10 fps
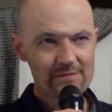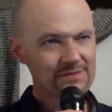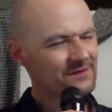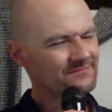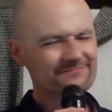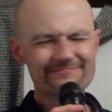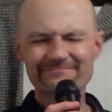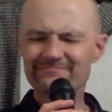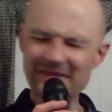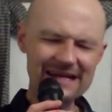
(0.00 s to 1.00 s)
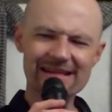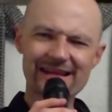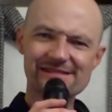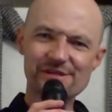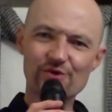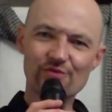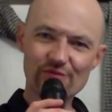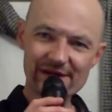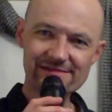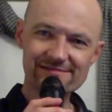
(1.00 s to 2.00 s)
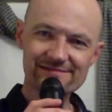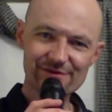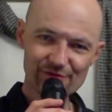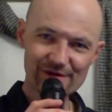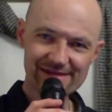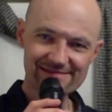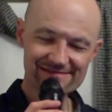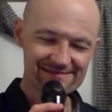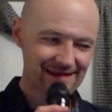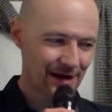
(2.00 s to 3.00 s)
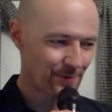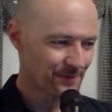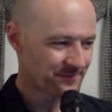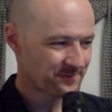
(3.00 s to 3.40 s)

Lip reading: but man, that is a great, great album.